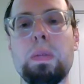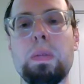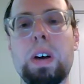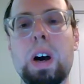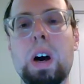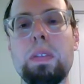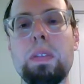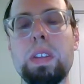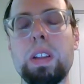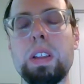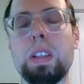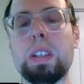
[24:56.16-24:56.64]
are
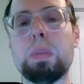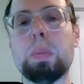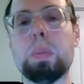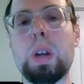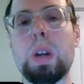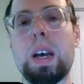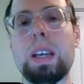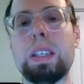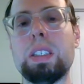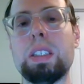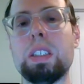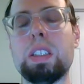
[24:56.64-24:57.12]
involved in this
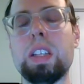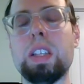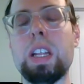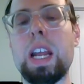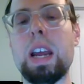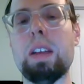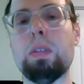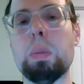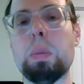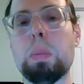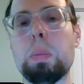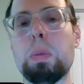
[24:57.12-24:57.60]
process than
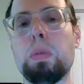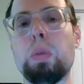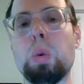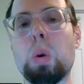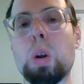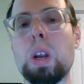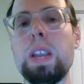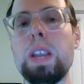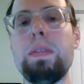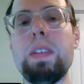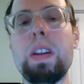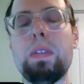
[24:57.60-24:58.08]
ever
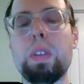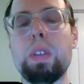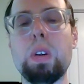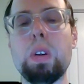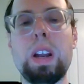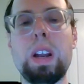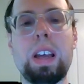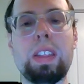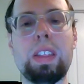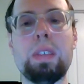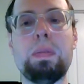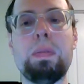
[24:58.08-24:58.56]
before. Even if they're
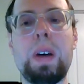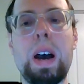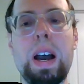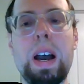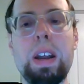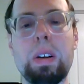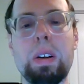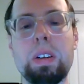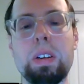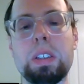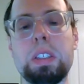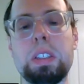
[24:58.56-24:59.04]
not the
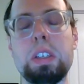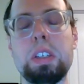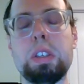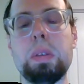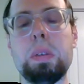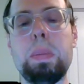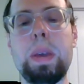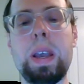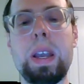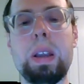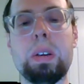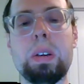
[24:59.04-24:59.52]
final
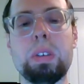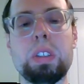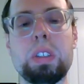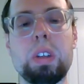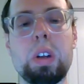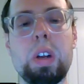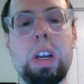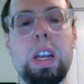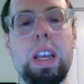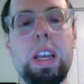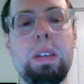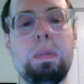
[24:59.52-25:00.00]
decision makers,
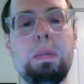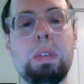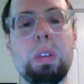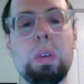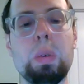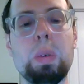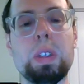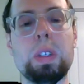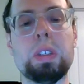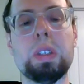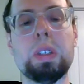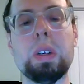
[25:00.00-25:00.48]
they're an
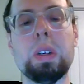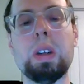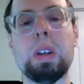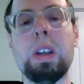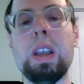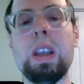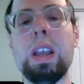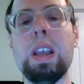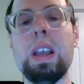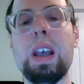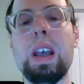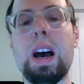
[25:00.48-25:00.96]
influencer.
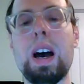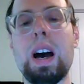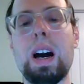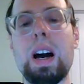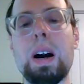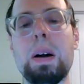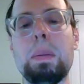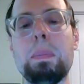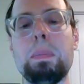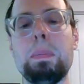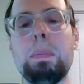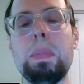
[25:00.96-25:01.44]

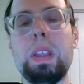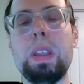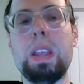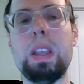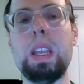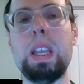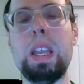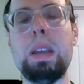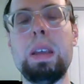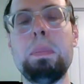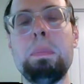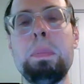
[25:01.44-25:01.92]

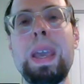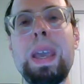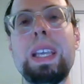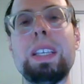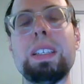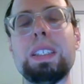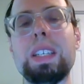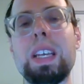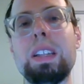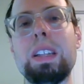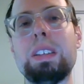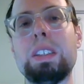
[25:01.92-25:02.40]
It
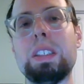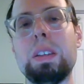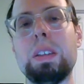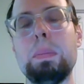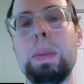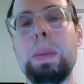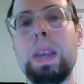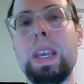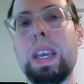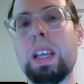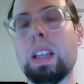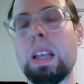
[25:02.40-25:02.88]
makes sense to
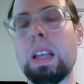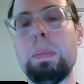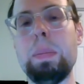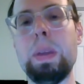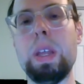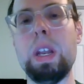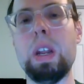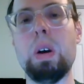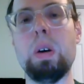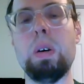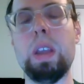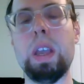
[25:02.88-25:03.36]
me, and let
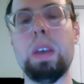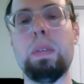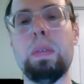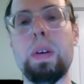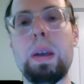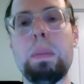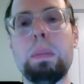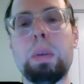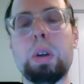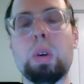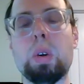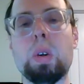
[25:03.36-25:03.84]
me know if
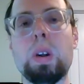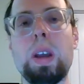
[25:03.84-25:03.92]
I'm